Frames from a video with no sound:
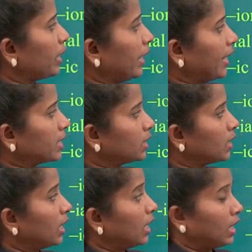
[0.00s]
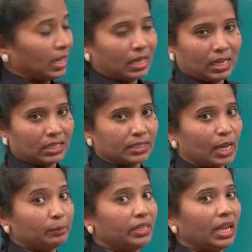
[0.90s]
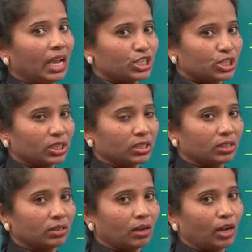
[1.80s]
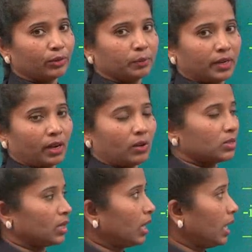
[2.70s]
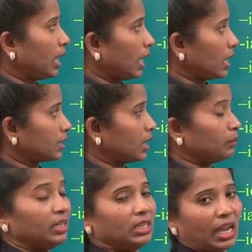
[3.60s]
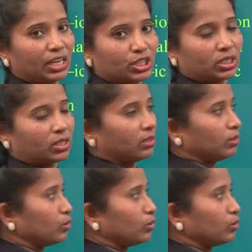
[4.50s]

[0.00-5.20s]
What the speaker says: Next, examination. How do you pronounce? Examination.